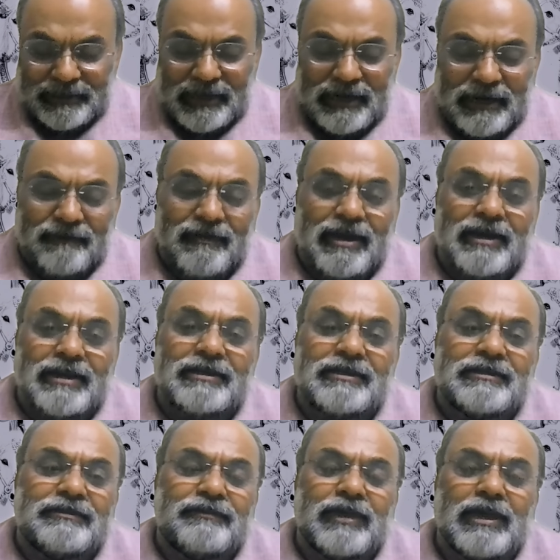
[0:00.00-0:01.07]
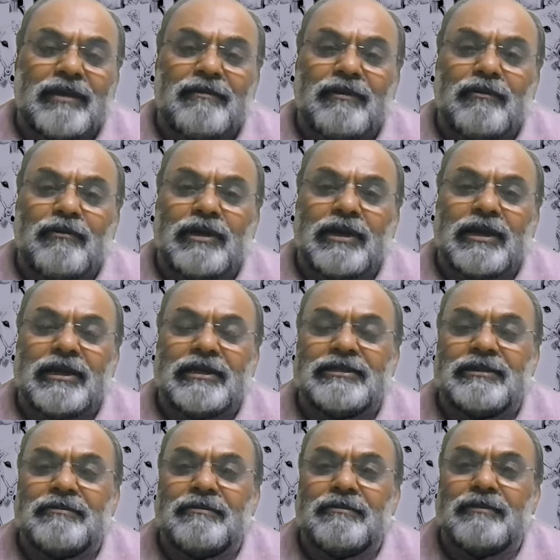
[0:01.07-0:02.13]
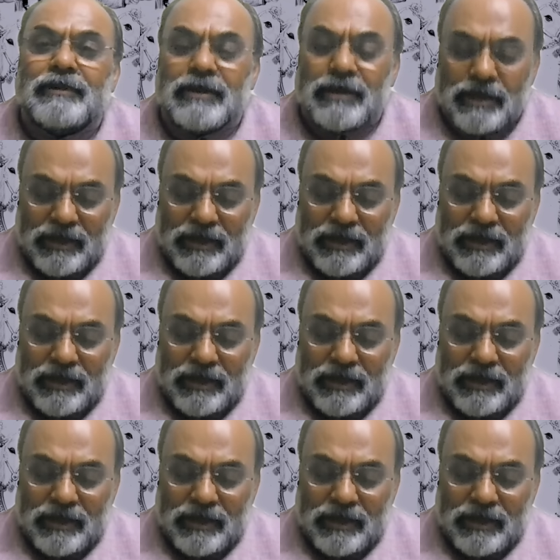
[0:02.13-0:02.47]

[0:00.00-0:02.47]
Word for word: advise we are looking at some